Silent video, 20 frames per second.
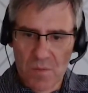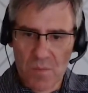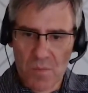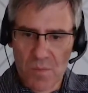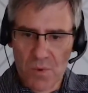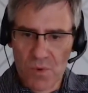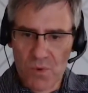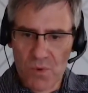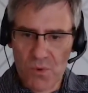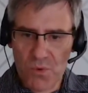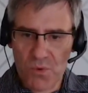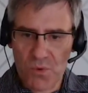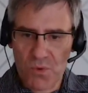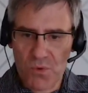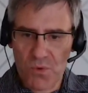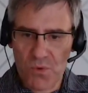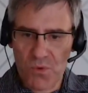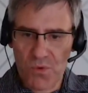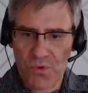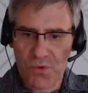
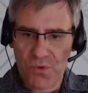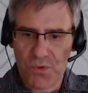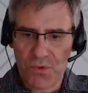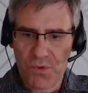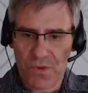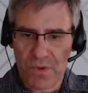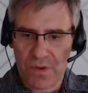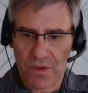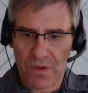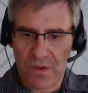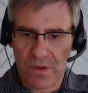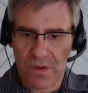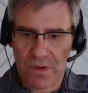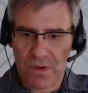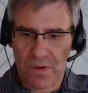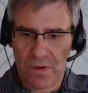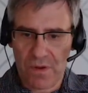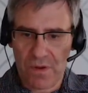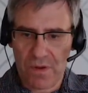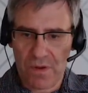Bluetooth,
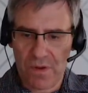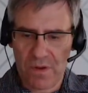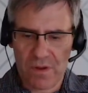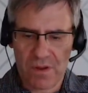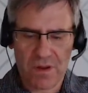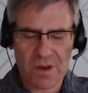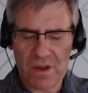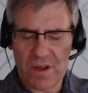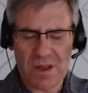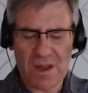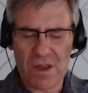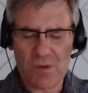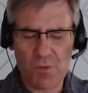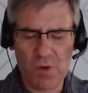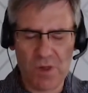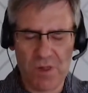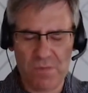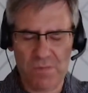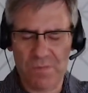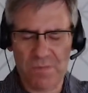and I
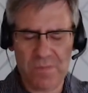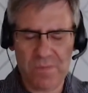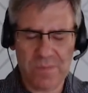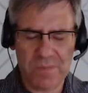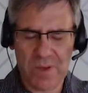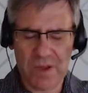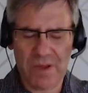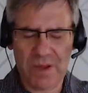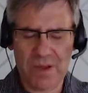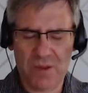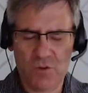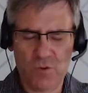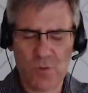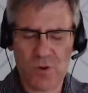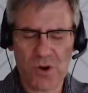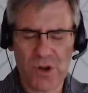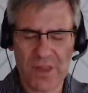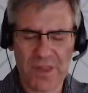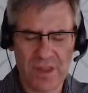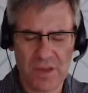will
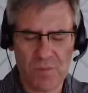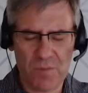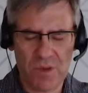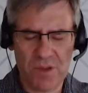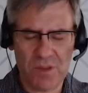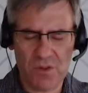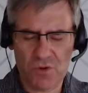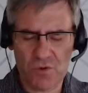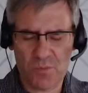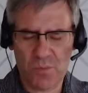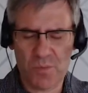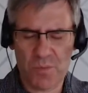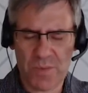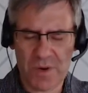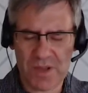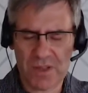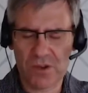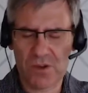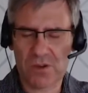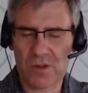enumerate them in no
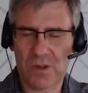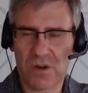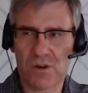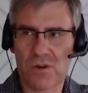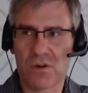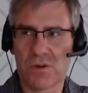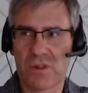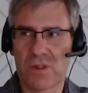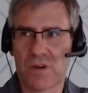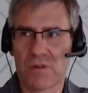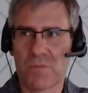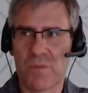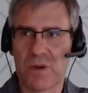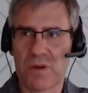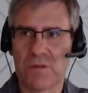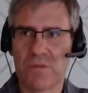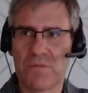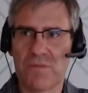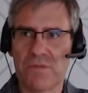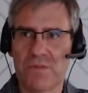particular order, but
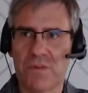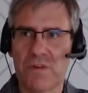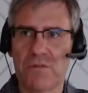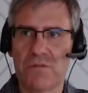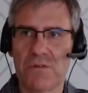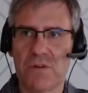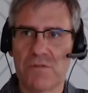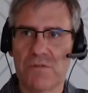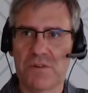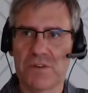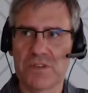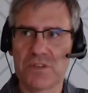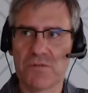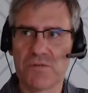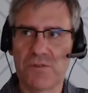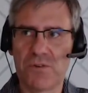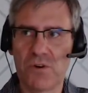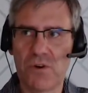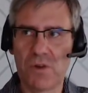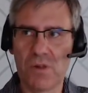first of
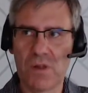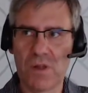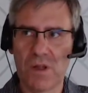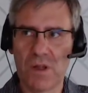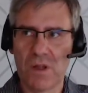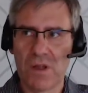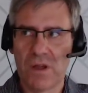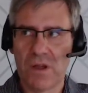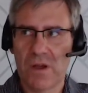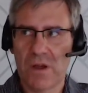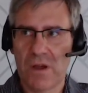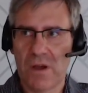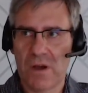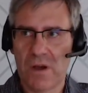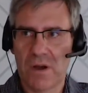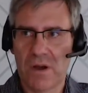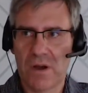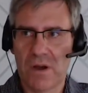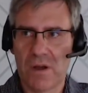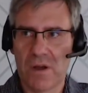all,
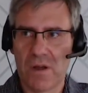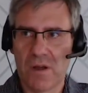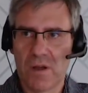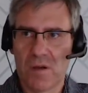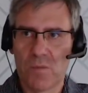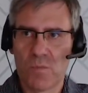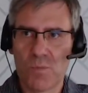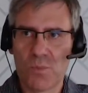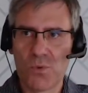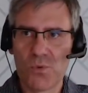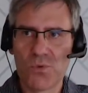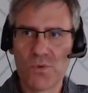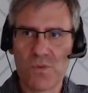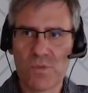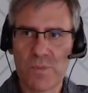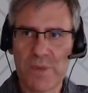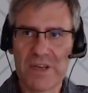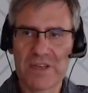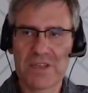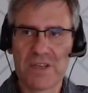Bluetooth
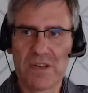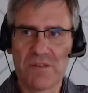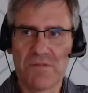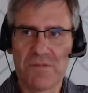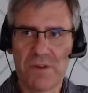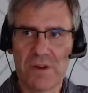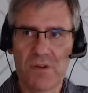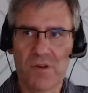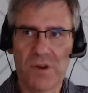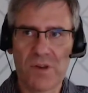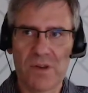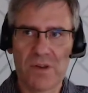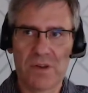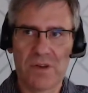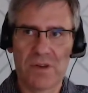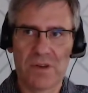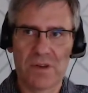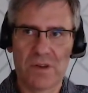makes it very,